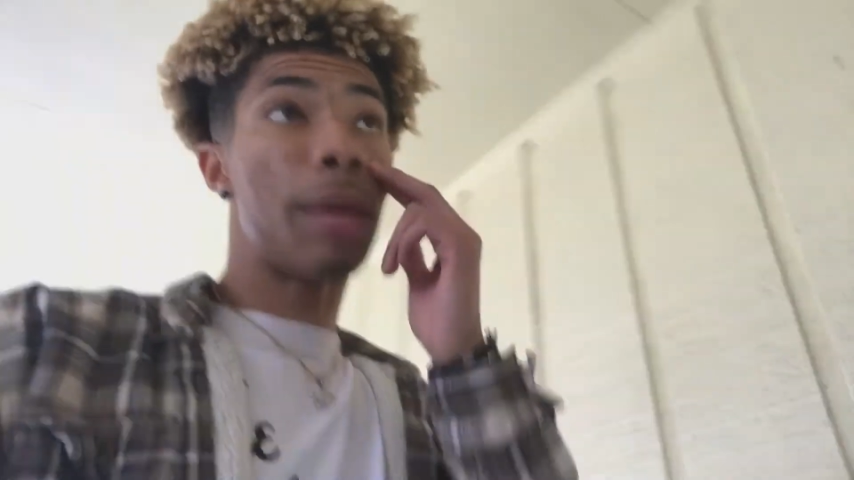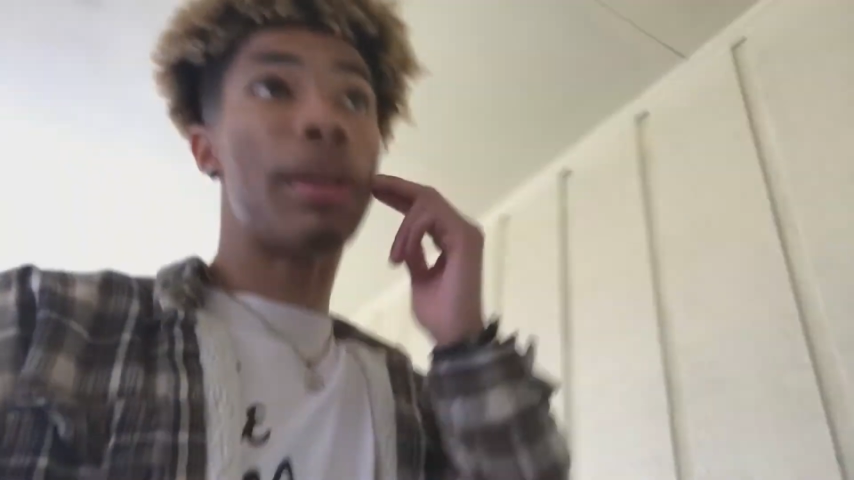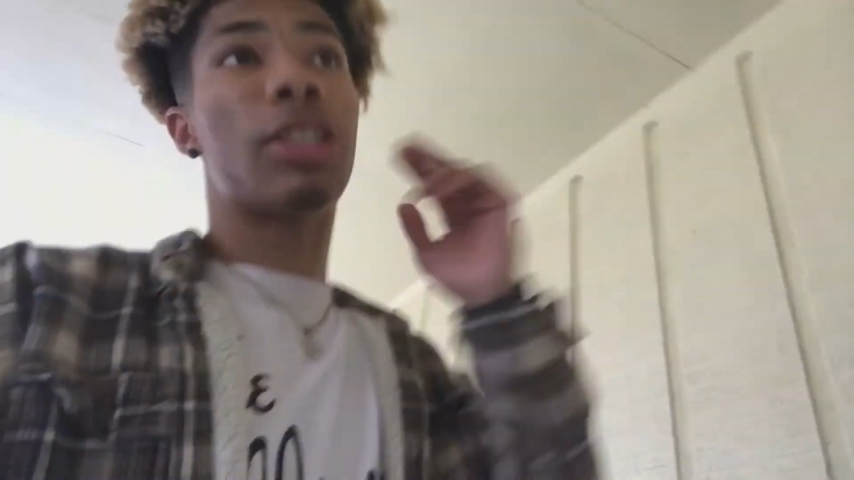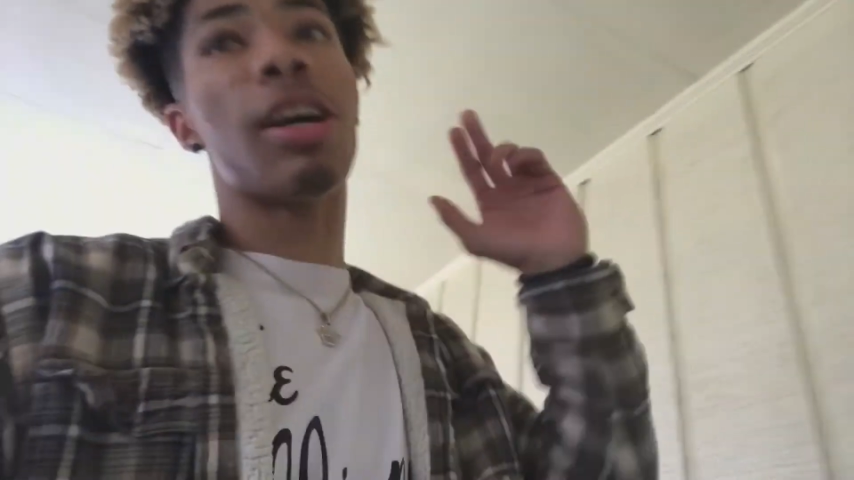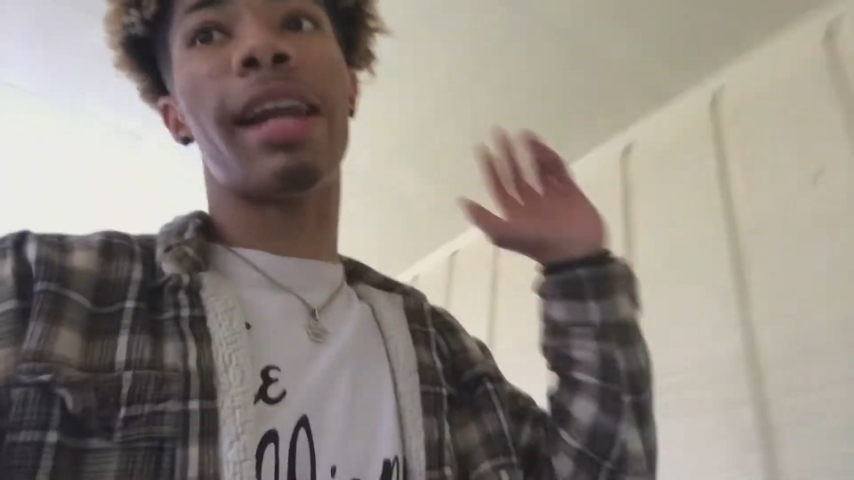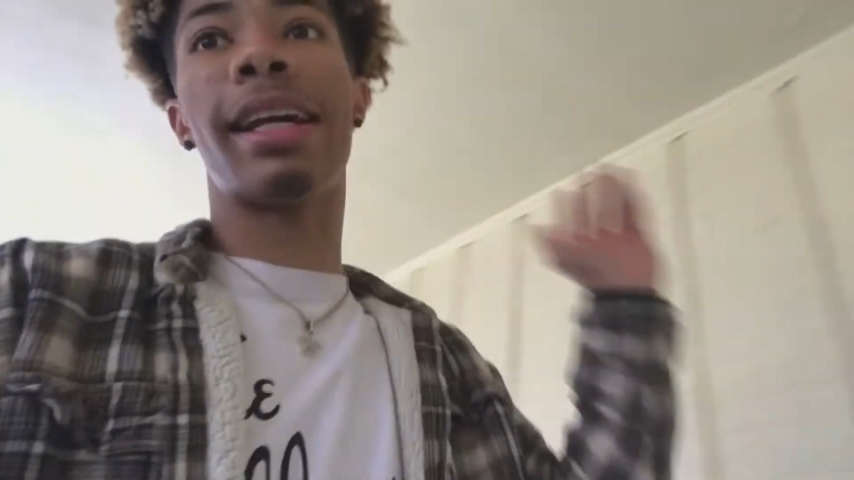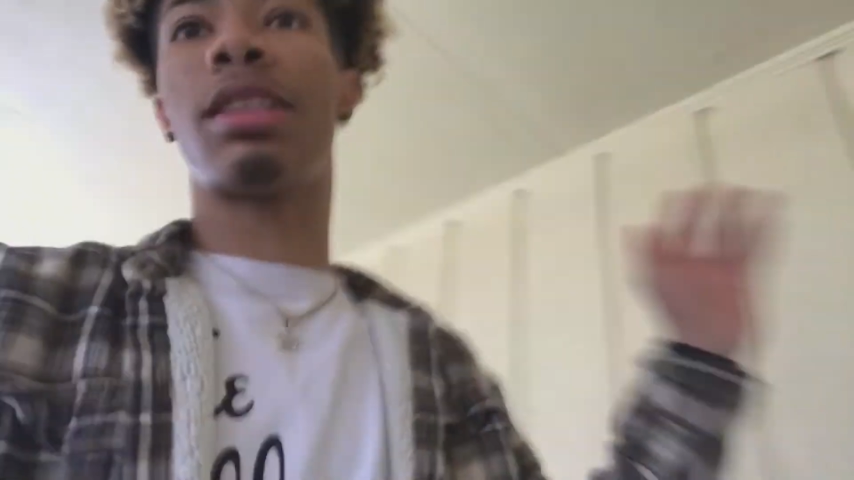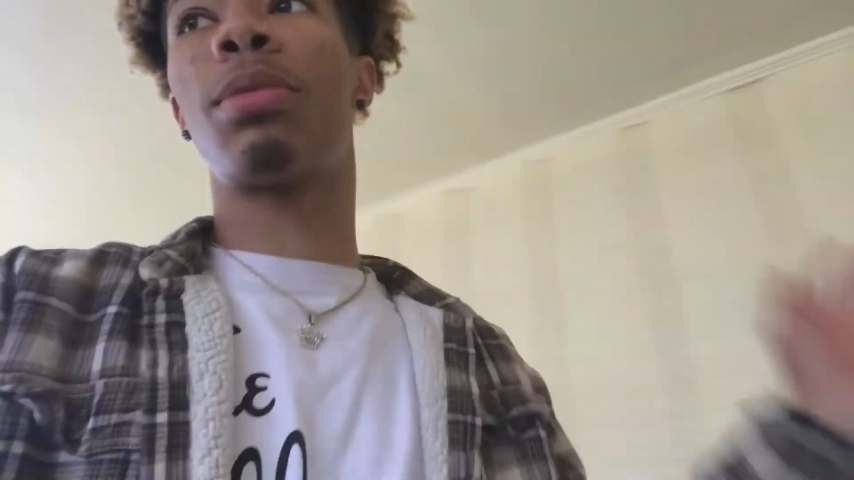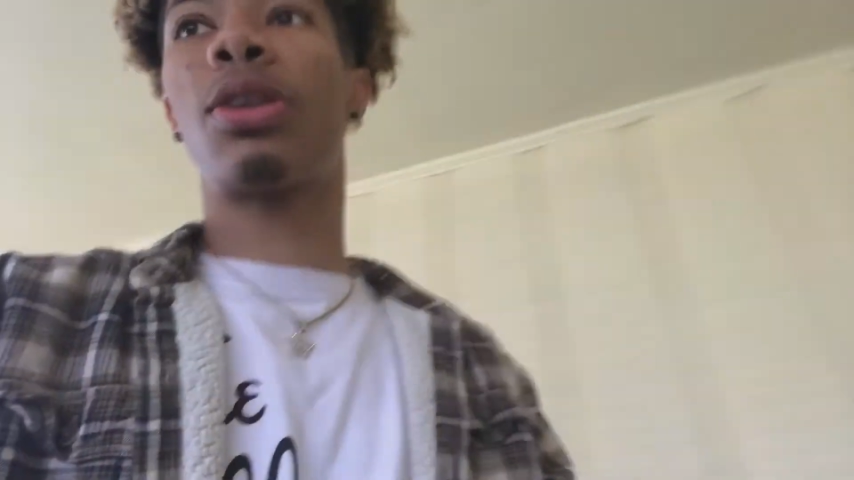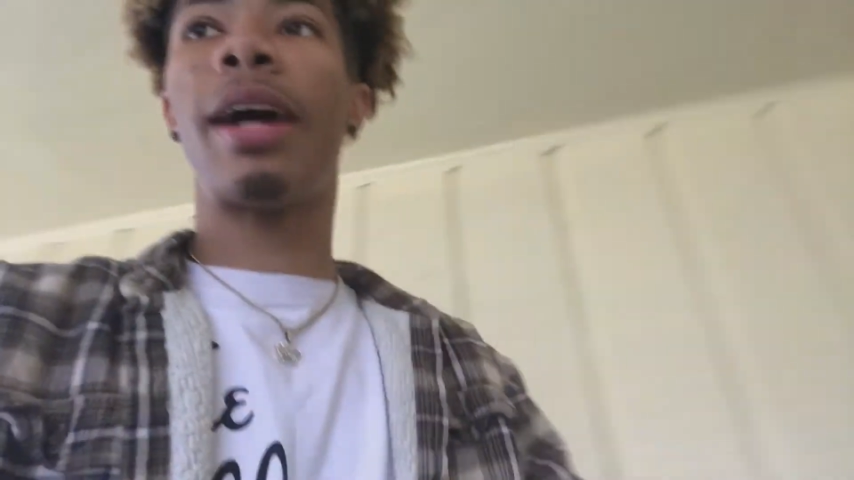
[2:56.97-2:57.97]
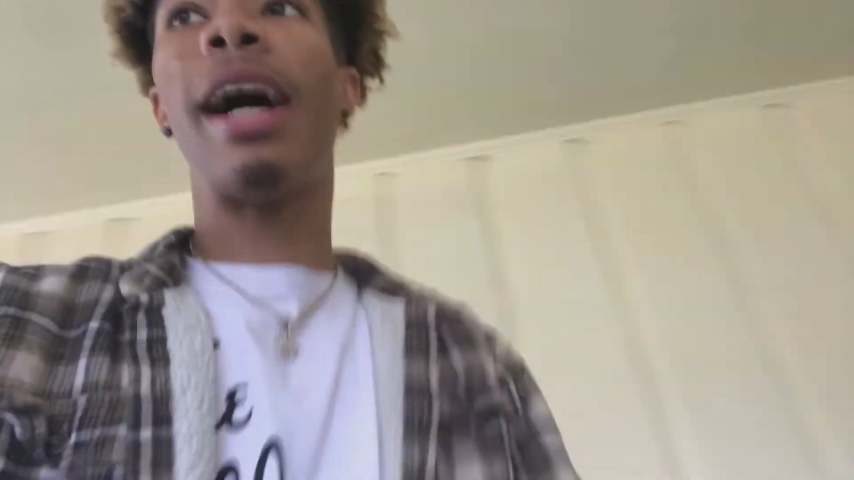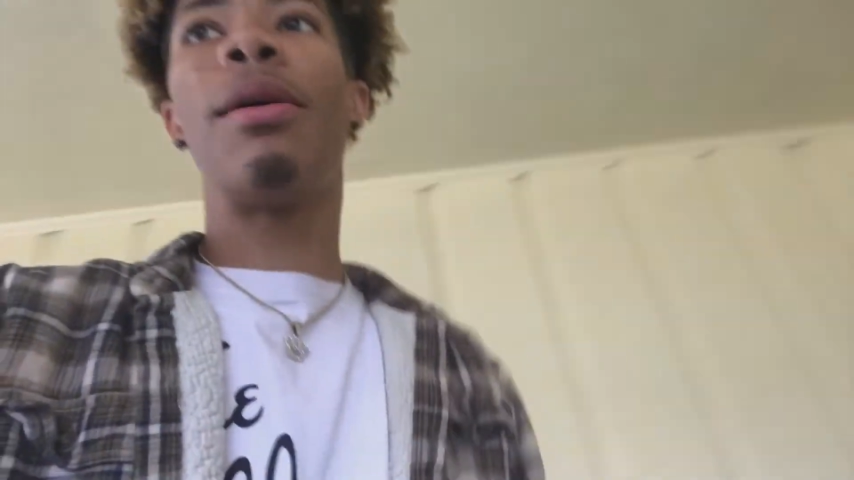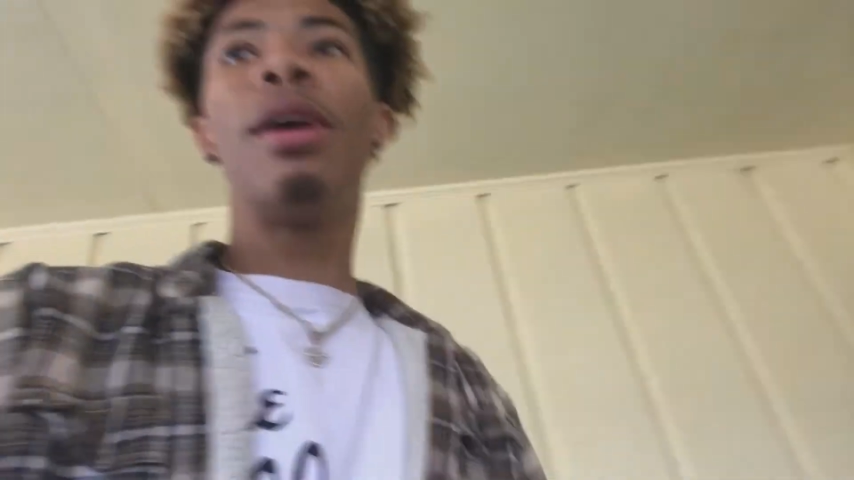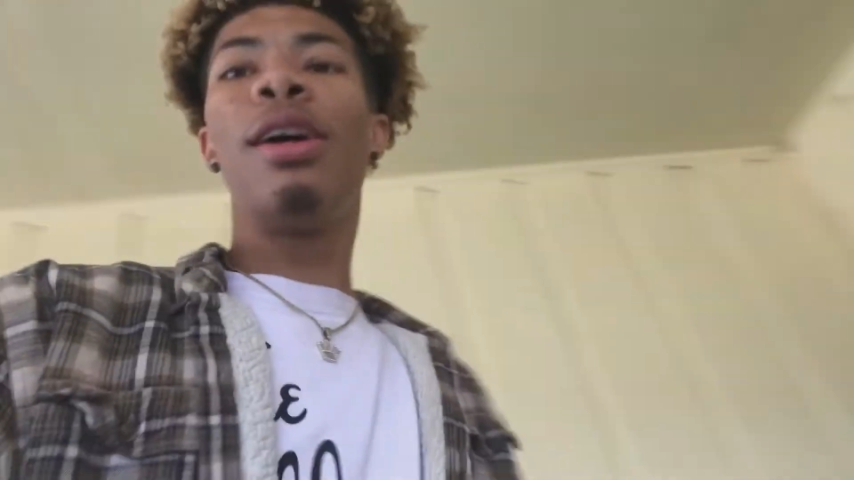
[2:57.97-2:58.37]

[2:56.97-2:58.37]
Make sure y'all like and subscribe.